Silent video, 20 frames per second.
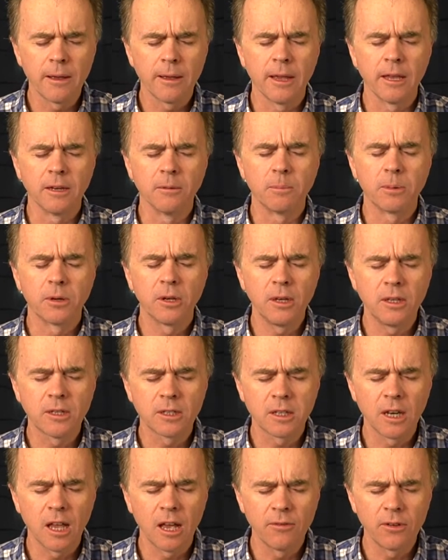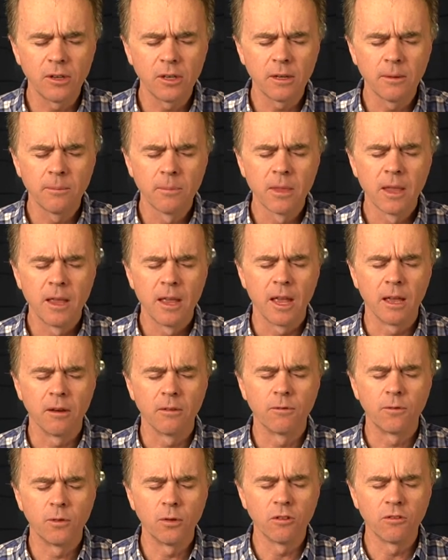and peace-loving
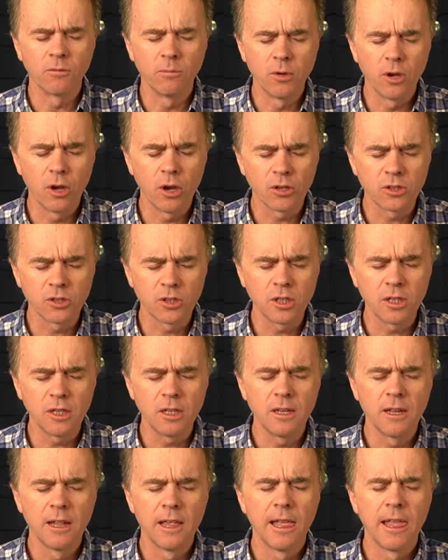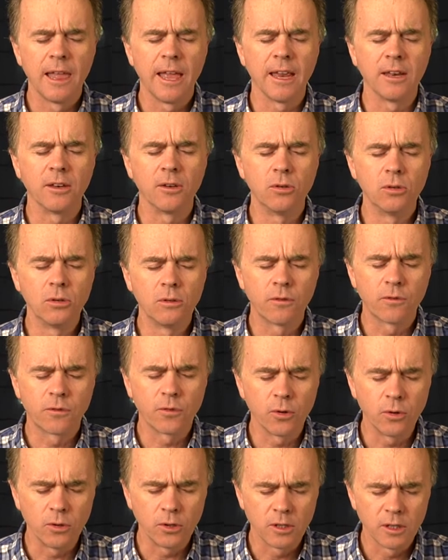and full of mercy and good
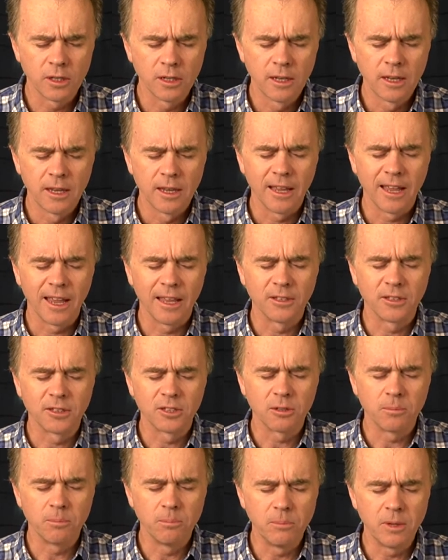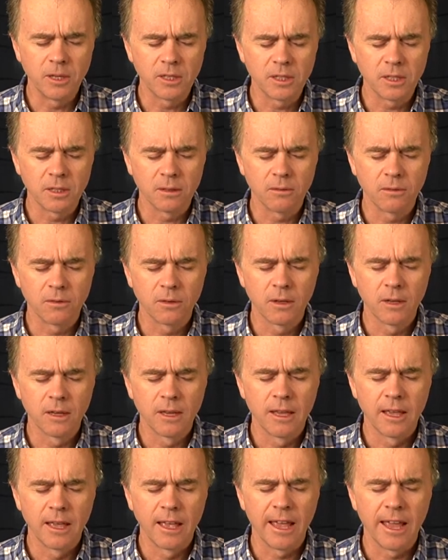fruit and submissive
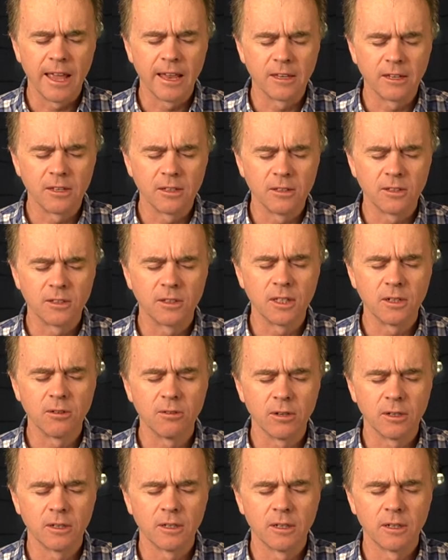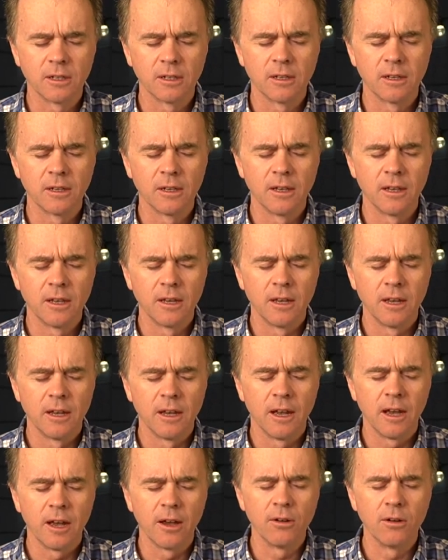and considerate.
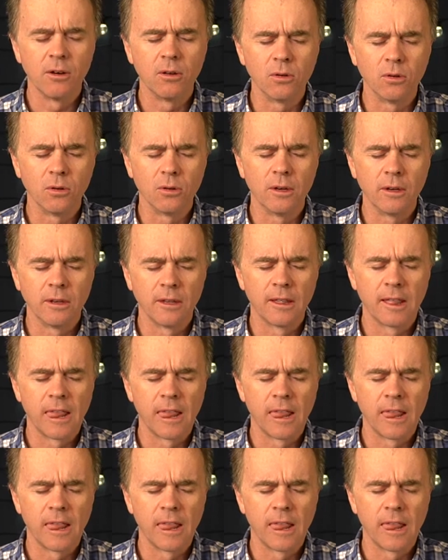Oh Lord,